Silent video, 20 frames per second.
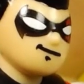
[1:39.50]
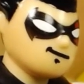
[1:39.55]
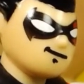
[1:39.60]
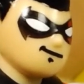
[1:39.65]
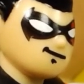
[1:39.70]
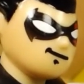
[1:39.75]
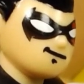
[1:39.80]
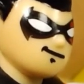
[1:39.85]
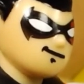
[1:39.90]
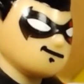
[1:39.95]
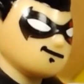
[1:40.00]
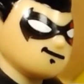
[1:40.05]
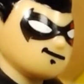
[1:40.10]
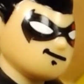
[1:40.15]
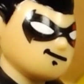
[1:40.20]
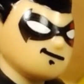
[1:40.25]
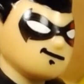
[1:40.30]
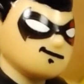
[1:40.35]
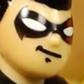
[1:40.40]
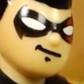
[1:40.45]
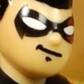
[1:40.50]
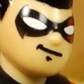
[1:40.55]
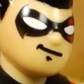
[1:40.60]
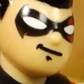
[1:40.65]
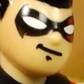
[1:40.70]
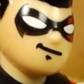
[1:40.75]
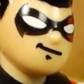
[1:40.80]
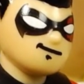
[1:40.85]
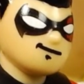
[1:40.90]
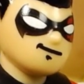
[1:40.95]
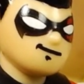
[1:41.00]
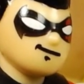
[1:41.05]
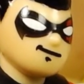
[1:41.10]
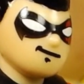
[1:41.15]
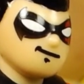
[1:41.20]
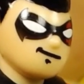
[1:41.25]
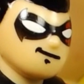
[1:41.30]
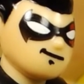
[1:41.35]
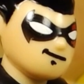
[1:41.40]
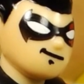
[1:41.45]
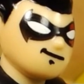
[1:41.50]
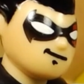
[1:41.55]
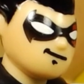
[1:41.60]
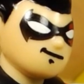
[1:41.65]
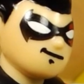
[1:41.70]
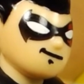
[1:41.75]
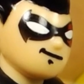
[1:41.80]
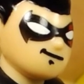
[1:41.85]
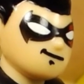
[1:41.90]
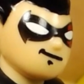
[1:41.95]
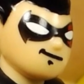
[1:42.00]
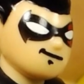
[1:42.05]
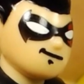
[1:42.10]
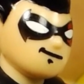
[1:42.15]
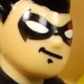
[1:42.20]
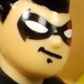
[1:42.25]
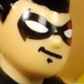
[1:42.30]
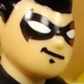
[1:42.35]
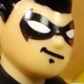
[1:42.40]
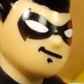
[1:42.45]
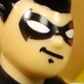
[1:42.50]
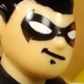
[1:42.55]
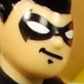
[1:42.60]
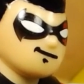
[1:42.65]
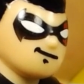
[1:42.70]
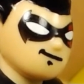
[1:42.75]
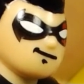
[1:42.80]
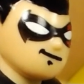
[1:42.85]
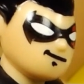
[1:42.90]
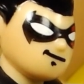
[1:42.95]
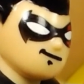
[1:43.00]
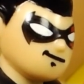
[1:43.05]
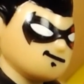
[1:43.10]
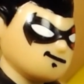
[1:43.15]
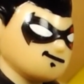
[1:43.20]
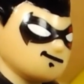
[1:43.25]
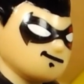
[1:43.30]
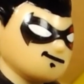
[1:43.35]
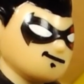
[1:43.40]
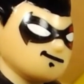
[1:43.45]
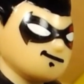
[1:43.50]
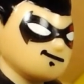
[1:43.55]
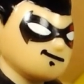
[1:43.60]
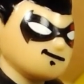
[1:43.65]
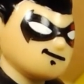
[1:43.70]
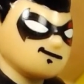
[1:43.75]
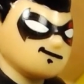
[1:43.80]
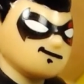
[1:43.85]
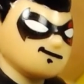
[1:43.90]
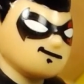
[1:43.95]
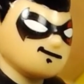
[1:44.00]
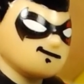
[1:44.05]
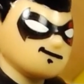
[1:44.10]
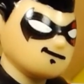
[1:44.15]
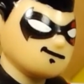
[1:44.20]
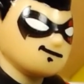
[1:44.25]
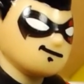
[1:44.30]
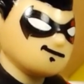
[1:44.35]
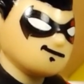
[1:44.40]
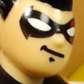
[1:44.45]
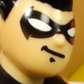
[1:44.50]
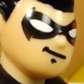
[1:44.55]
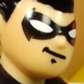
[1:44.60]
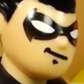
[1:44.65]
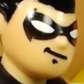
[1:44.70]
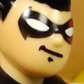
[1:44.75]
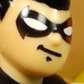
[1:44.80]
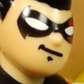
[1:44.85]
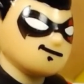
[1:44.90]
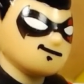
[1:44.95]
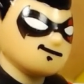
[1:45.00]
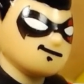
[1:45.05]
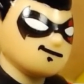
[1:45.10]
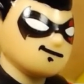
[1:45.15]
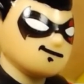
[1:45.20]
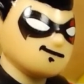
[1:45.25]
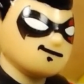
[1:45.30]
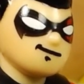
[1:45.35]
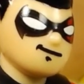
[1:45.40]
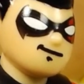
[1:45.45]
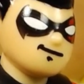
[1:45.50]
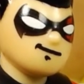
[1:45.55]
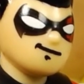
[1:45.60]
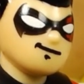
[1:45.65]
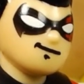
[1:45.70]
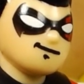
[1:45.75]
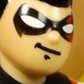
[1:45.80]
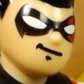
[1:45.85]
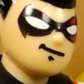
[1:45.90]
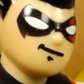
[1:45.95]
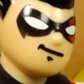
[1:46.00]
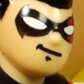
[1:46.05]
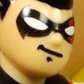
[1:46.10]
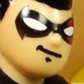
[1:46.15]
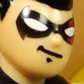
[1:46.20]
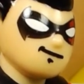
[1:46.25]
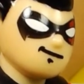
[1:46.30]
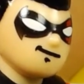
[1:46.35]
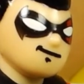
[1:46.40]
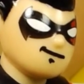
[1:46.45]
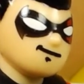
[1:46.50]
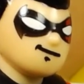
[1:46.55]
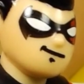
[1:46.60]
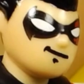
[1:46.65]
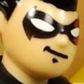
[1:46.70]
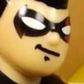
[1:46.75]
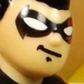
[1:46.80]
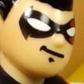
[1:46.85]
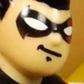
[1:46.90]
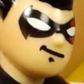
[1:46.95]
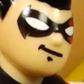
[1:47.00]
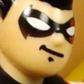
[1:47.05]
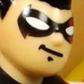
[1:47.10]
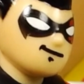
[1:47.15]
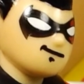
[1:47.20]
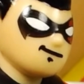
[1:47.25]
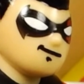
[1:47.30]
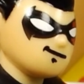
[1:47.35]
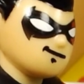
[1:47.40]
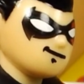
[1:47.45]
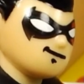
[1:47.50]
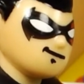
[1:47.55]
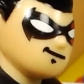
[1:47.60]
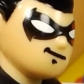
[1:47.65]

listen, I need you to go over there and keep Ivy busy upstairs. I'll be down in the kitchen getting everything put in the picnic basket, okay?